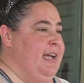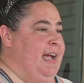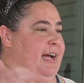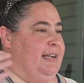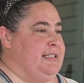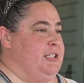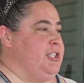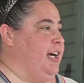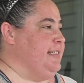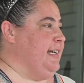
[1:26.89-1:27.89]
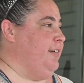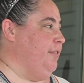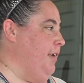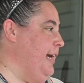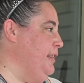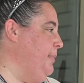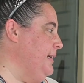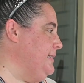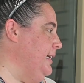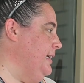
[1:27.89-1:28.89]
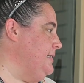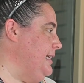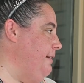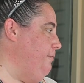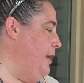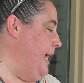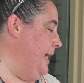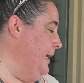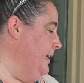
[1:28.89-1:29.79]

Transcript: and teach you guys how to ride the bus in a safe way.